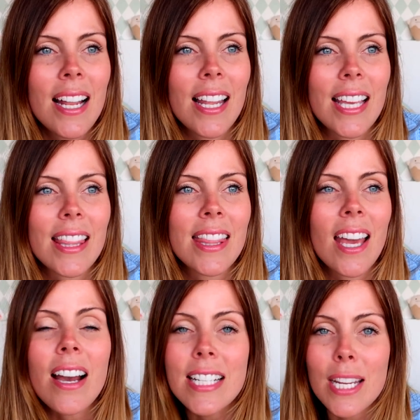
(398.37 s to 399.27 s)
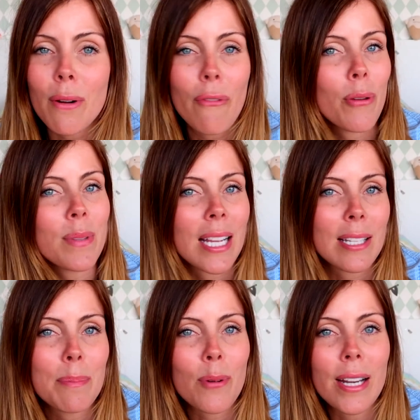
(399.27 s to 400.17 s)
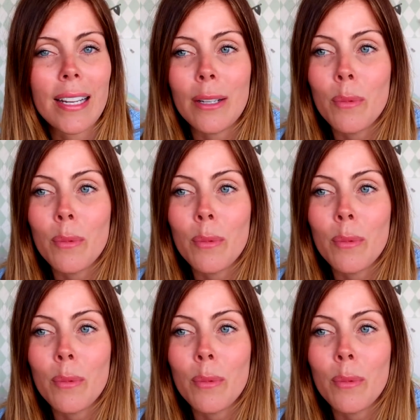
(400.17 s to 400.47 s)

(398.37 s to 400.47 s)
like the idea of them sounds brilliant